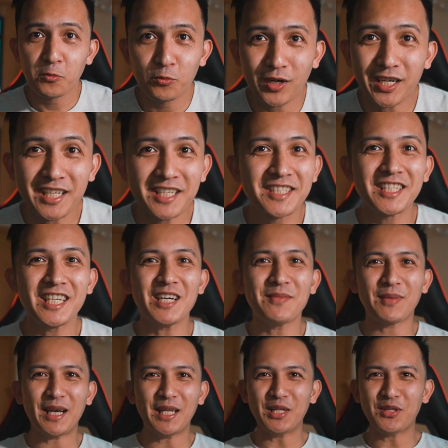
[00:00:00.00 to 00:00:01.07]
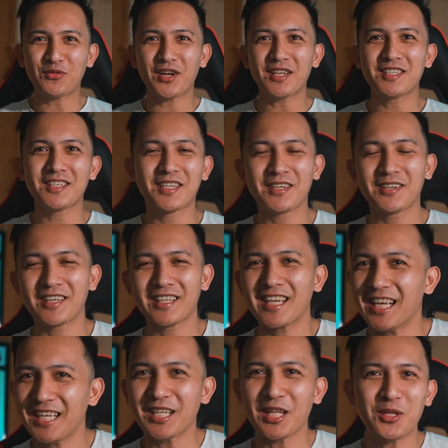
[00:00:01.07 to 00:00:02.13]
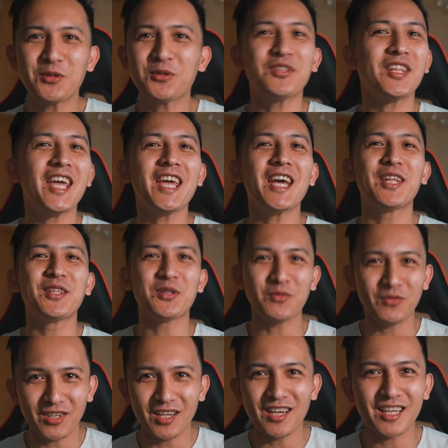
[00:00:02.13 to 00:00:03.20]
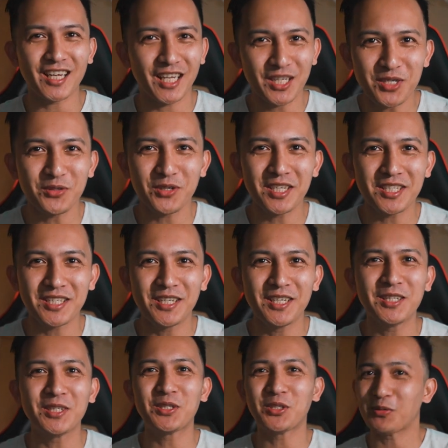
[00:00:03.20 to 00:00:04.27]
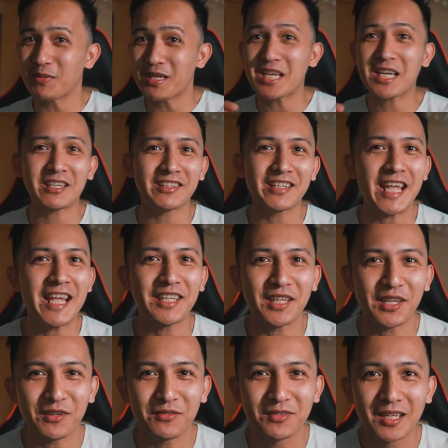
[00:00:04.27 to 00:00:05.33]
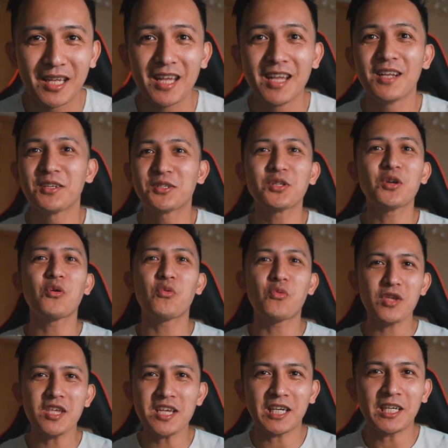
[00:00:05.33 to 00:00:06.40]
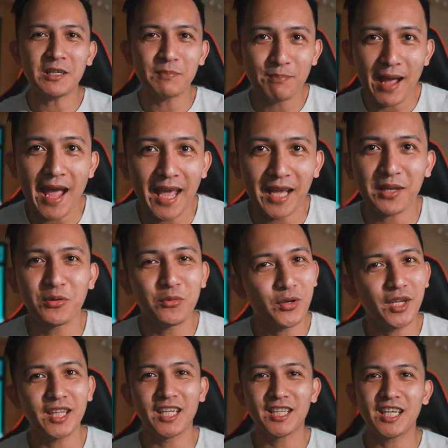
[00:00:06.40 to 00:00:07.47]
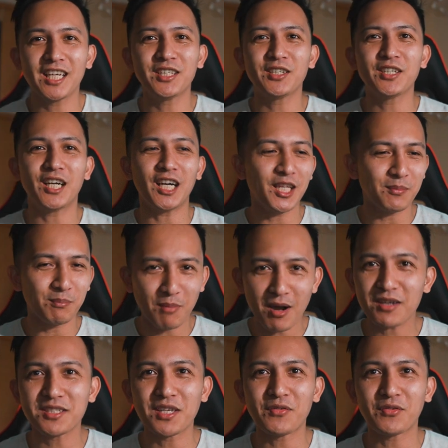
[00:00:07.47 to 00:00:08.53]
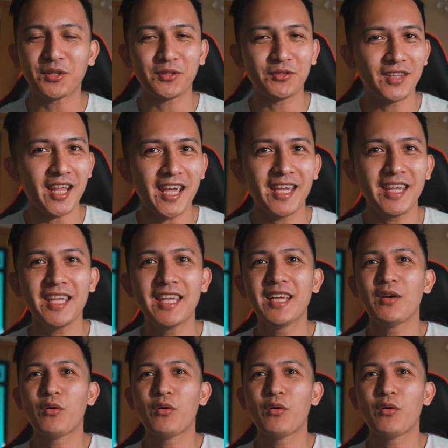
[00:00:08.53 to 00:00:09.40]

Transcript: What is up? Allan Francis here again. A new day, a new vlog, a new reason to be creative. So we are back with another unboxing for today.